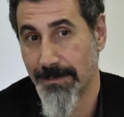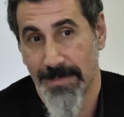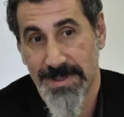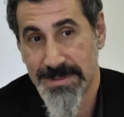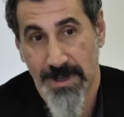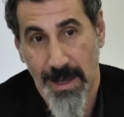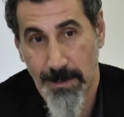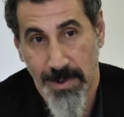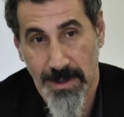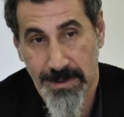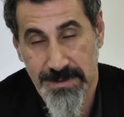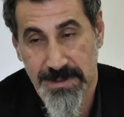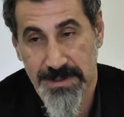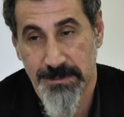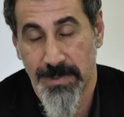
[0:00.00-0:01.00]
it's a
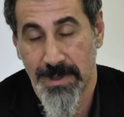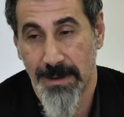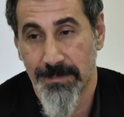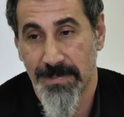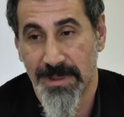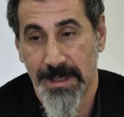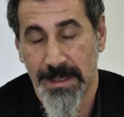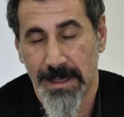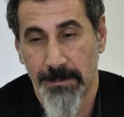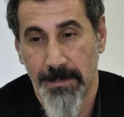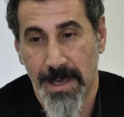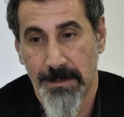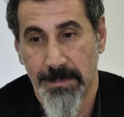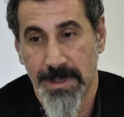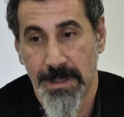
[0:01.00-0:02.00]
hypothesis, but I'm thinking
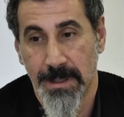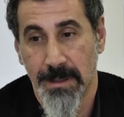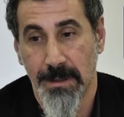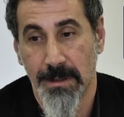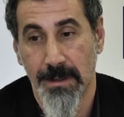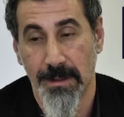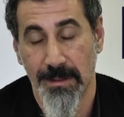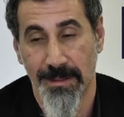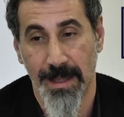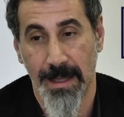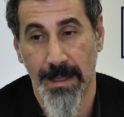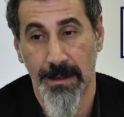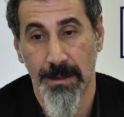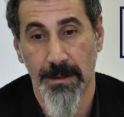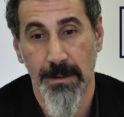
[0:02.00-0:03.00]
maybe
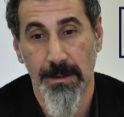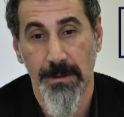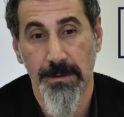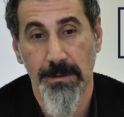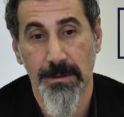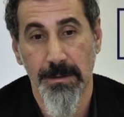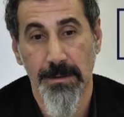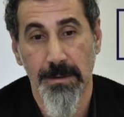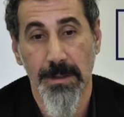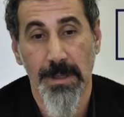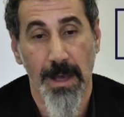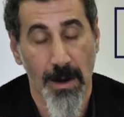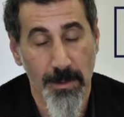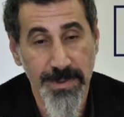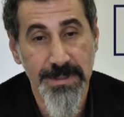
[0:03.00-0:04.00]
that
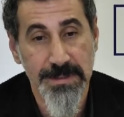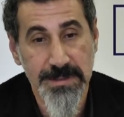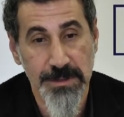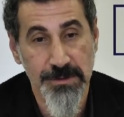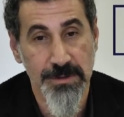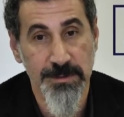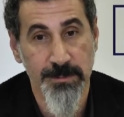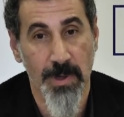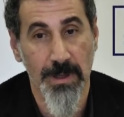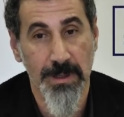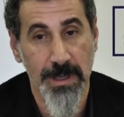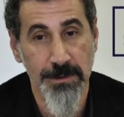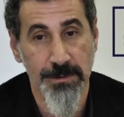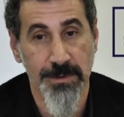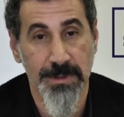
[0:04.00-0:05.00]
Armenia is such a small
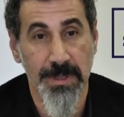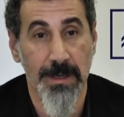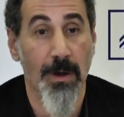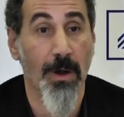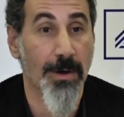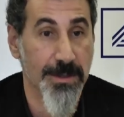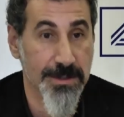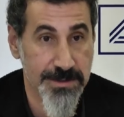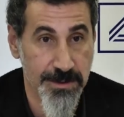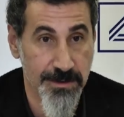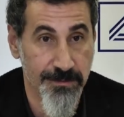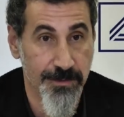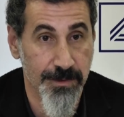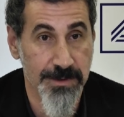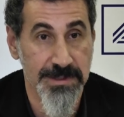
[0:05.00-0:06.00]
country that artists
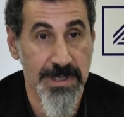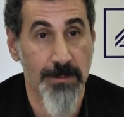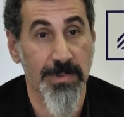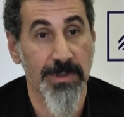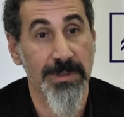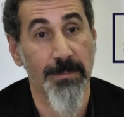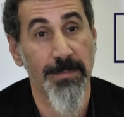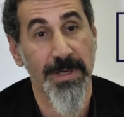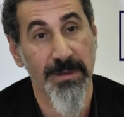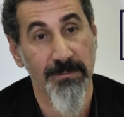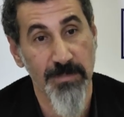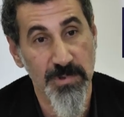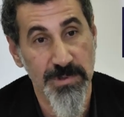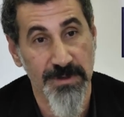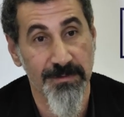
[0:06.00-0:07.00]
here, for example, that make a
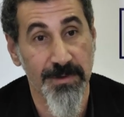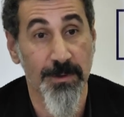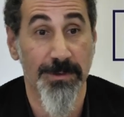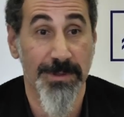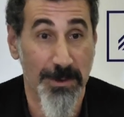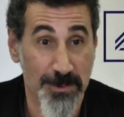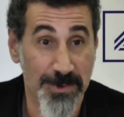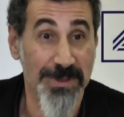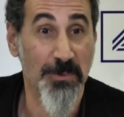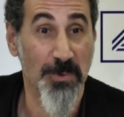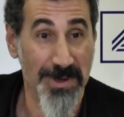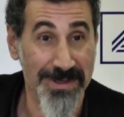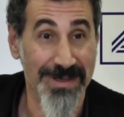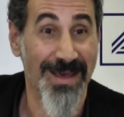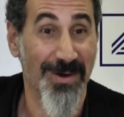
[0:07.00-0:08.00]
music video, they really
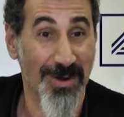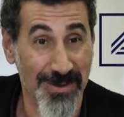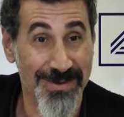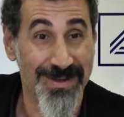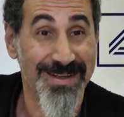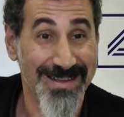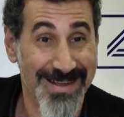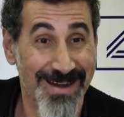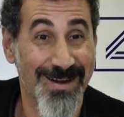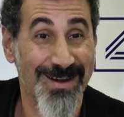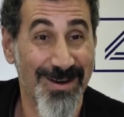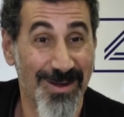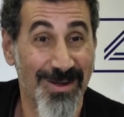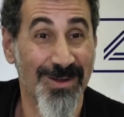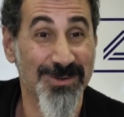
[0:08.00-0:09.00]
want to get
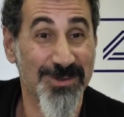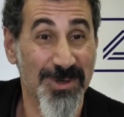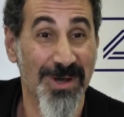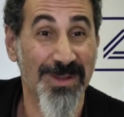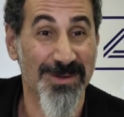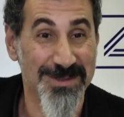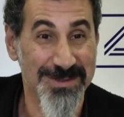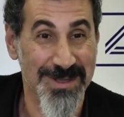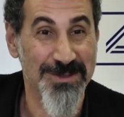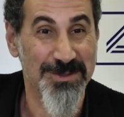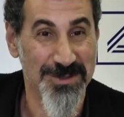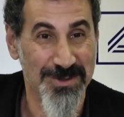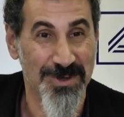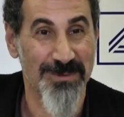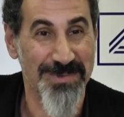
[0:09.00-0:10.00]
it on to others, not
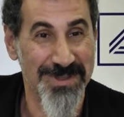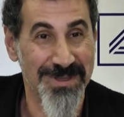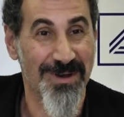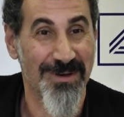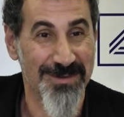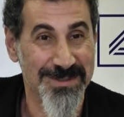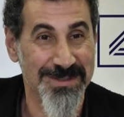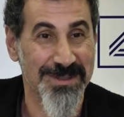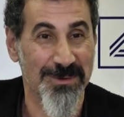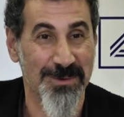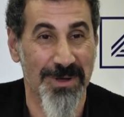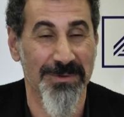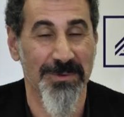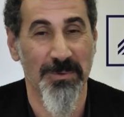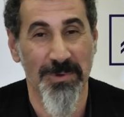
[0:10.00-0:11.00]
just Armenia, obviously
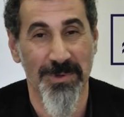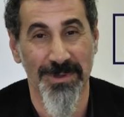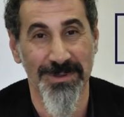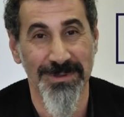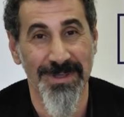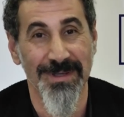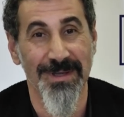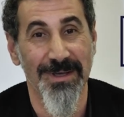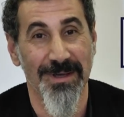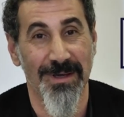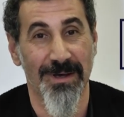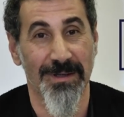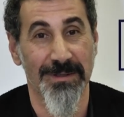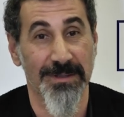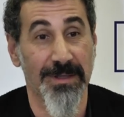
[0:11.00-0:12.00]
around the world,
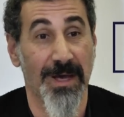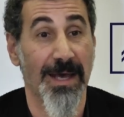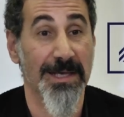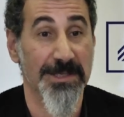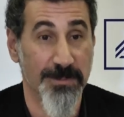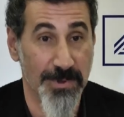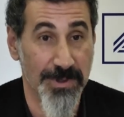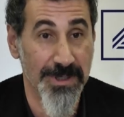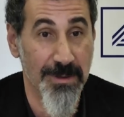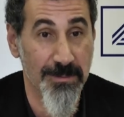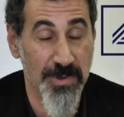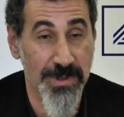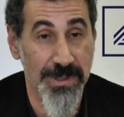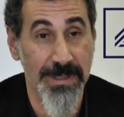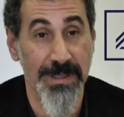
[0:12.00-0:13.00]
the diasporan
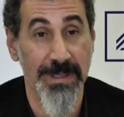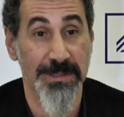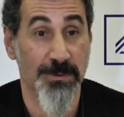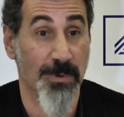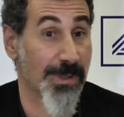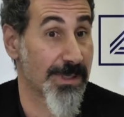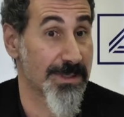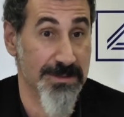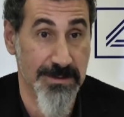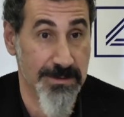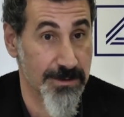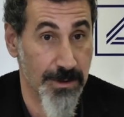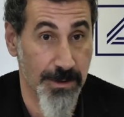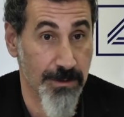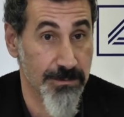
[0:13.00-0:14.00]
community, as well as
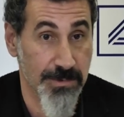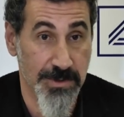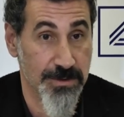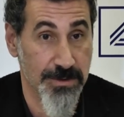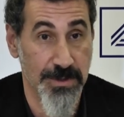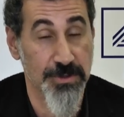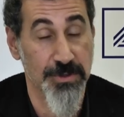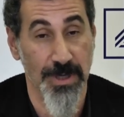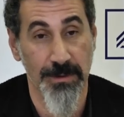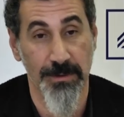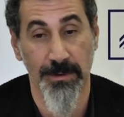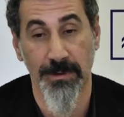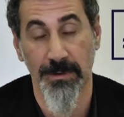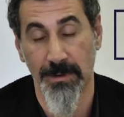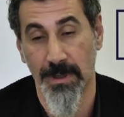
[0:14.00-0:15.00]
the
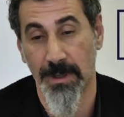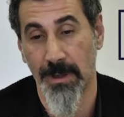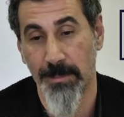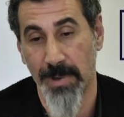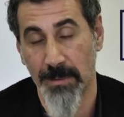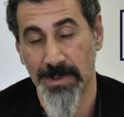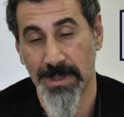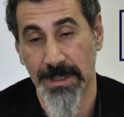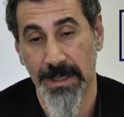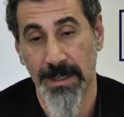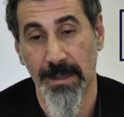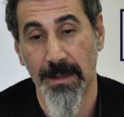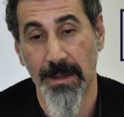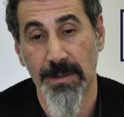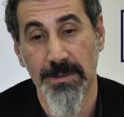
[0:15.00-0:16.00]
general public.
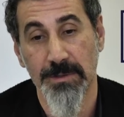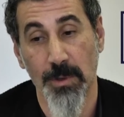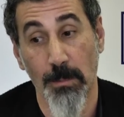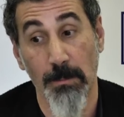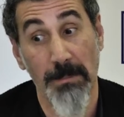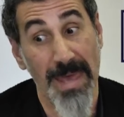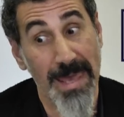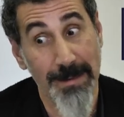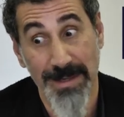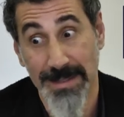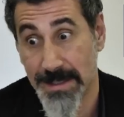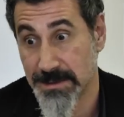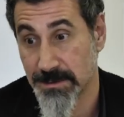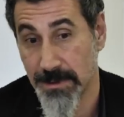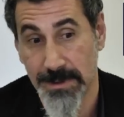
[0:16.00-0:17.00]
So maybe
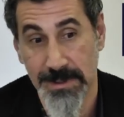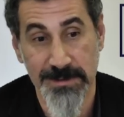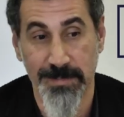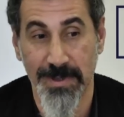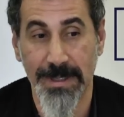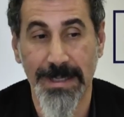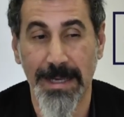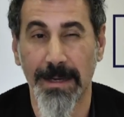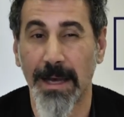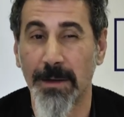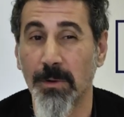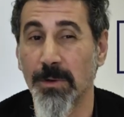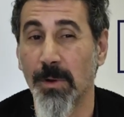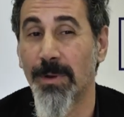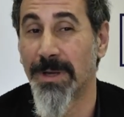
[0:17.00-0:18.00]
that's what it is. But again, I
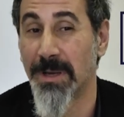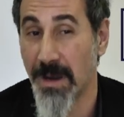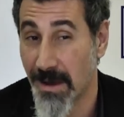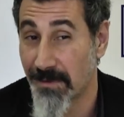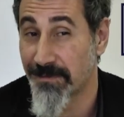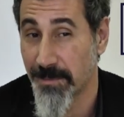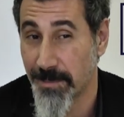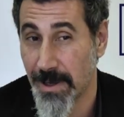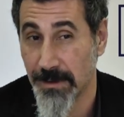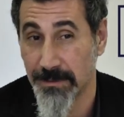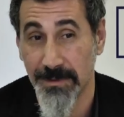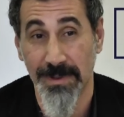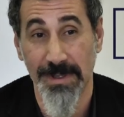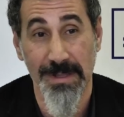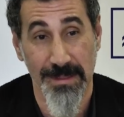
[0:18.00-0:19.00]
don't know enough about
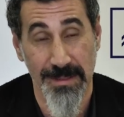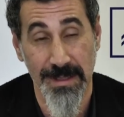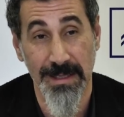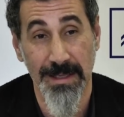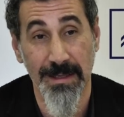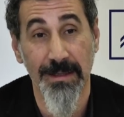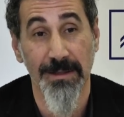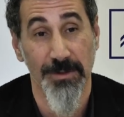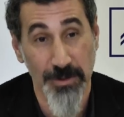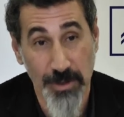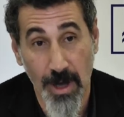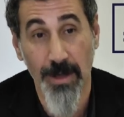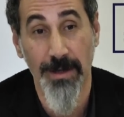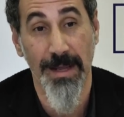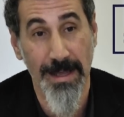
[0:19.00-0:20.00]
the
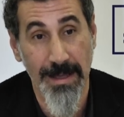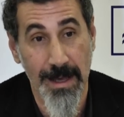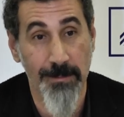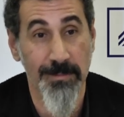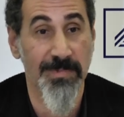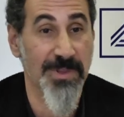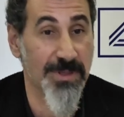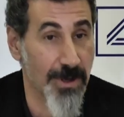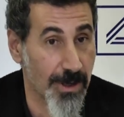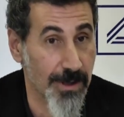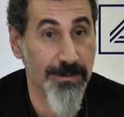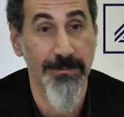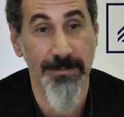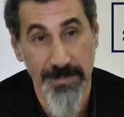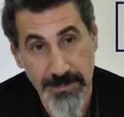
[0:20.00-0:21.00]
.am,
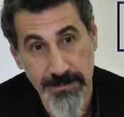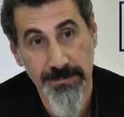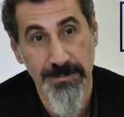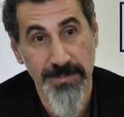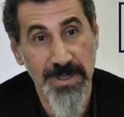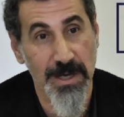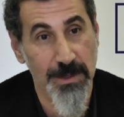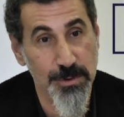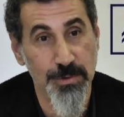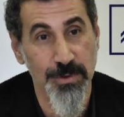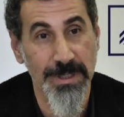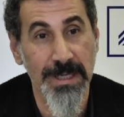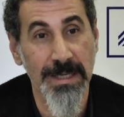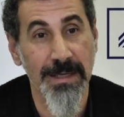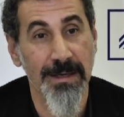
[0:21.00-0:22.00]

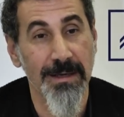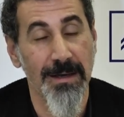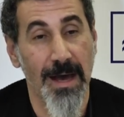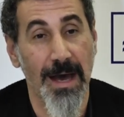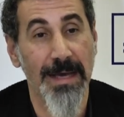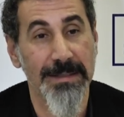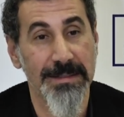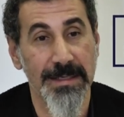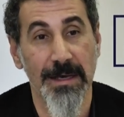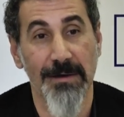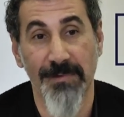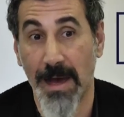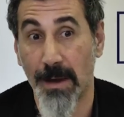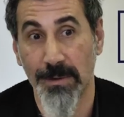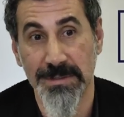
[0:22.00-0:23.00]
.country idea
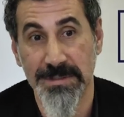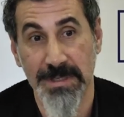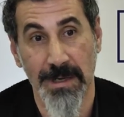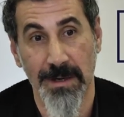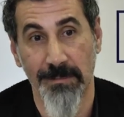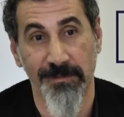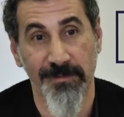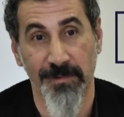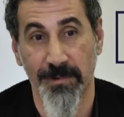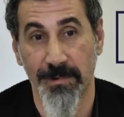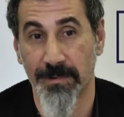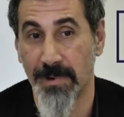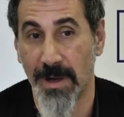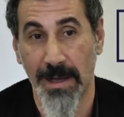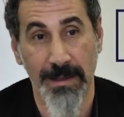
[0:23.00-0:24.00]
of how it's set up
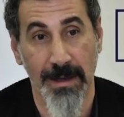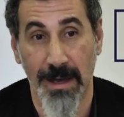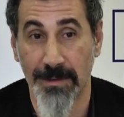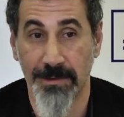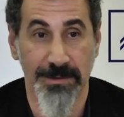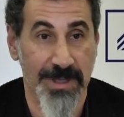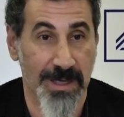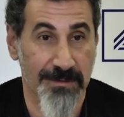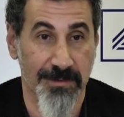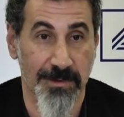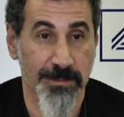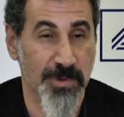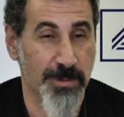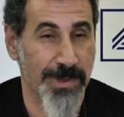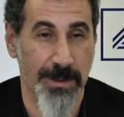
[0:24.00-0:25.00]
for either tech
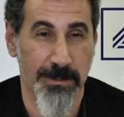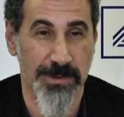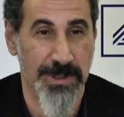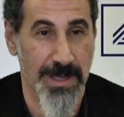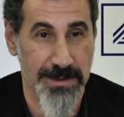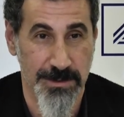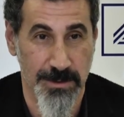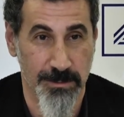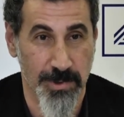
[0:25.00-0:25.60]
firm to be able to answer